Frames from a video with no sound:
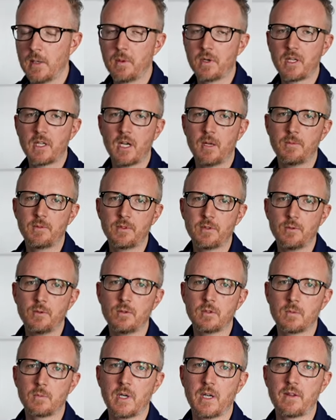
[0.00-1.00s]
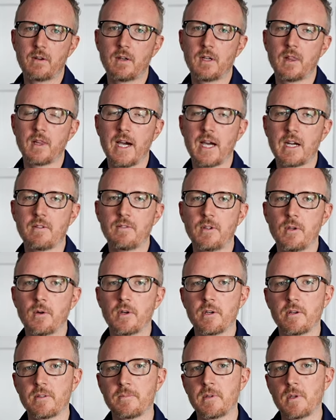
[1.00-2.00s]
Now, when it comes to cooler weather, a lot of you are
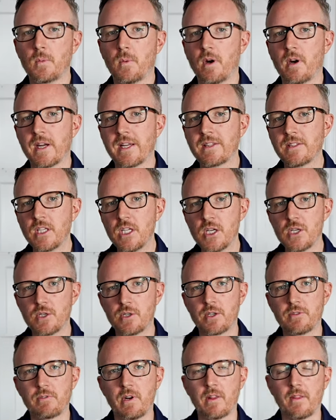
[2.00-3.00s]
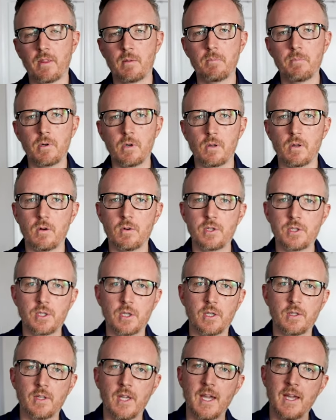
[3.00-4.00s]
going to be wearing t-shirts rather than polo
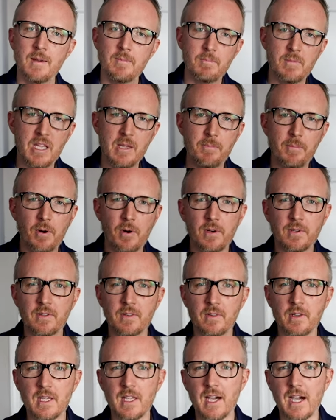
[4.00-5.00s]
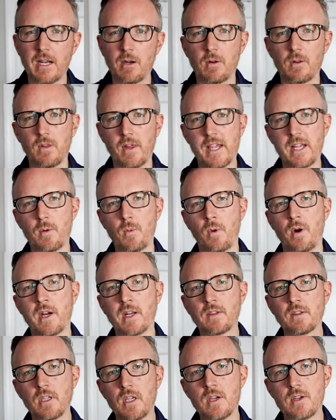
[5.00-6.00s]
shirts. Me personally, I don't like
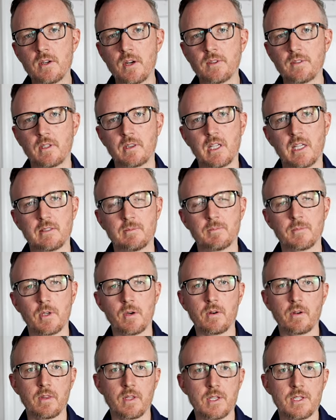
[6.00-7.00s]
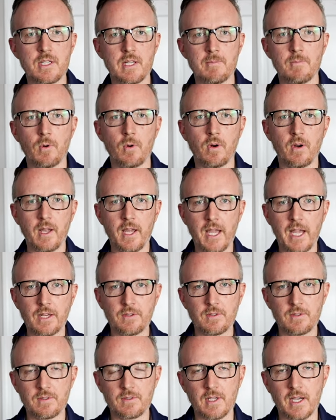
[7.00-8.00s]
wearing t-shirts unless I'm going to the gym or
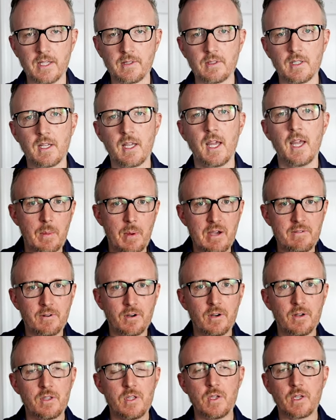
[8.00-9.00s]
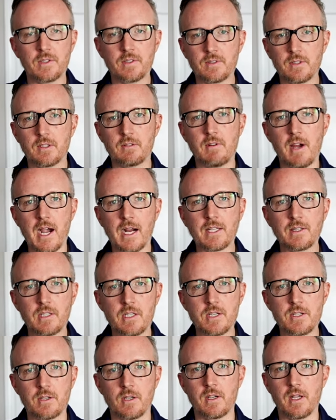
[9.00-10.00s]
exercising. However, you can still rock a
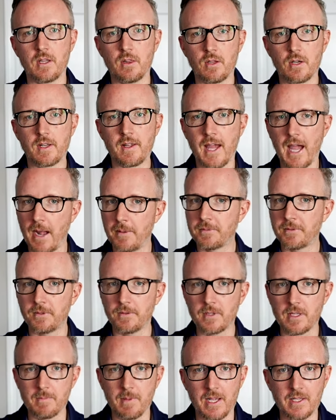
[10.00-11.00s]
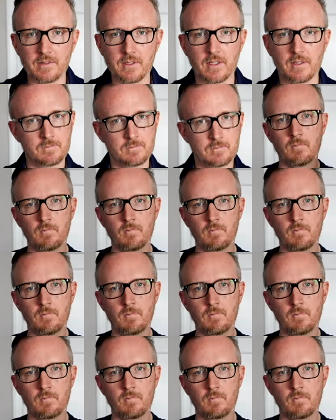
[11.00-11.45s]
t-shirt and look absolutely amazing.